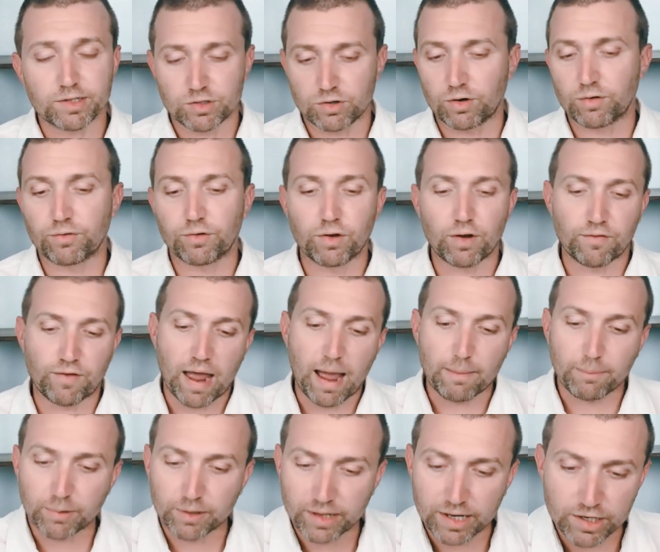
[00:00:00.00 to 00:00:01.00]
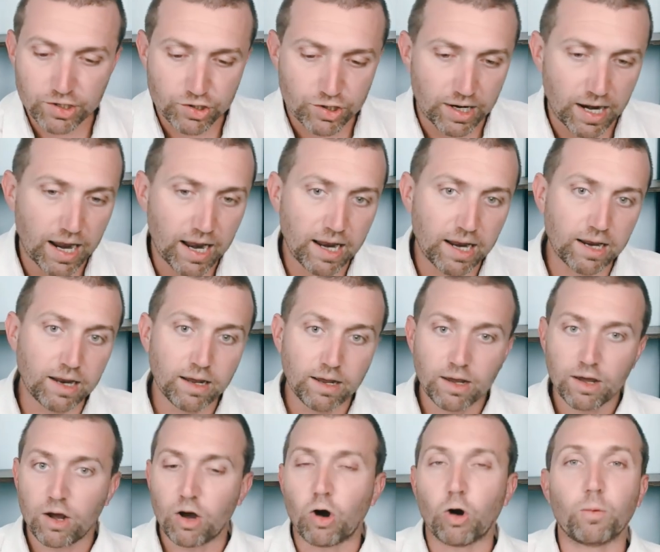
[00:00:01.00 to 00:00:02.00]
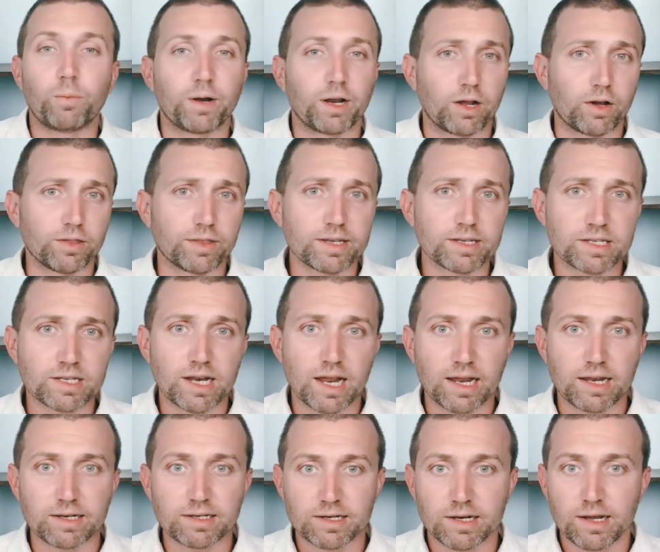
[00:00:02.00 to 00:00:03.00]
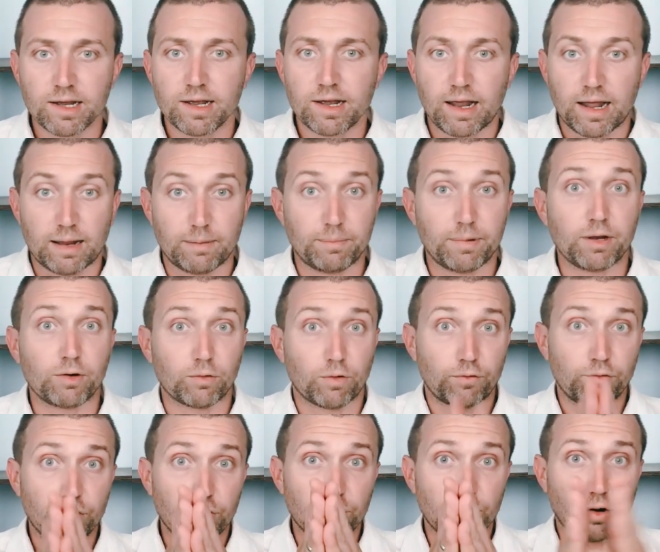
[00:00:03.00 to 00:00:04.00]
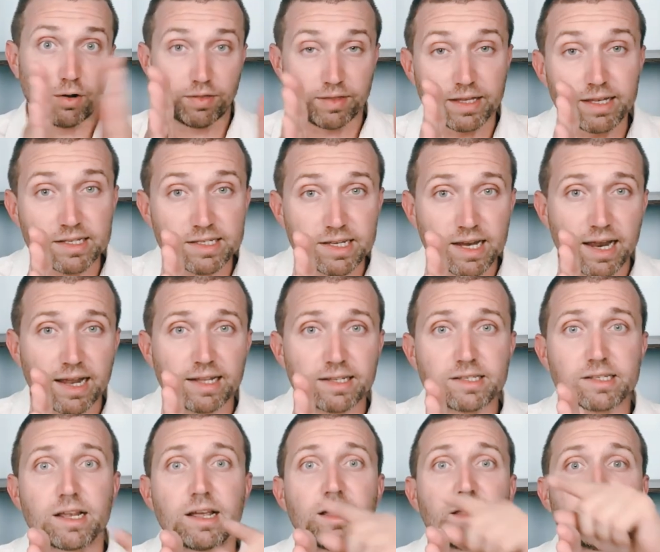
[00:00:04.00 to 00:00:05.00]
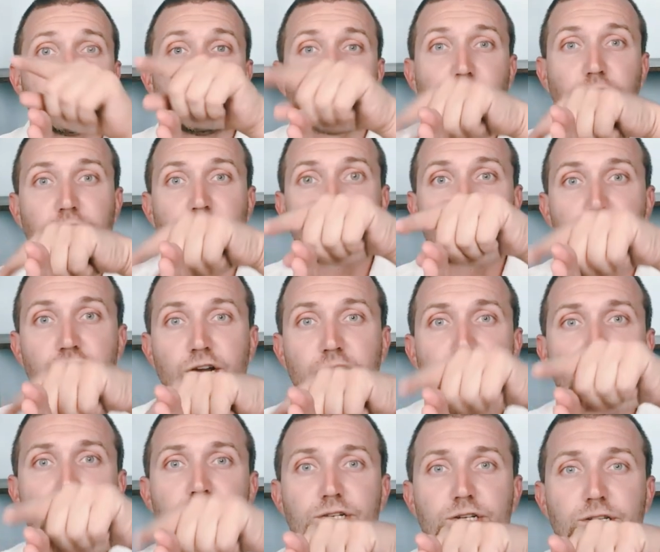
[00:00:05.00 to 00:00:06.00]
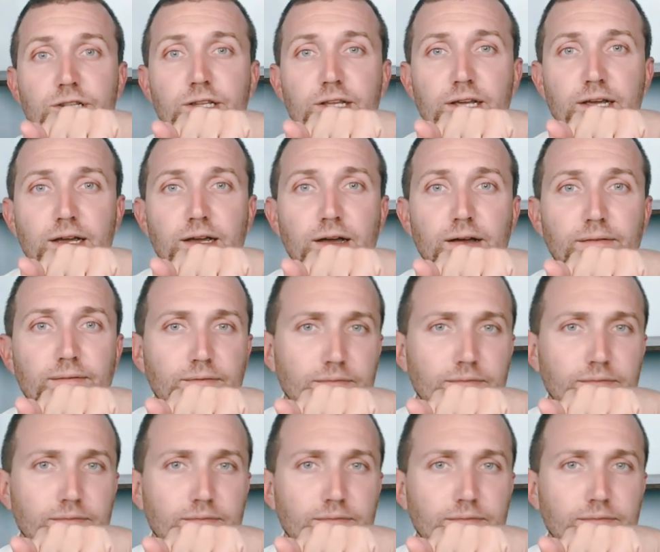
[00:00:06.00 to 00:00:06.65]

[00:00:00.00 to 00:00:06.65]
So if you have application A opening on this date and being reviewed on these dates, then you're going to change the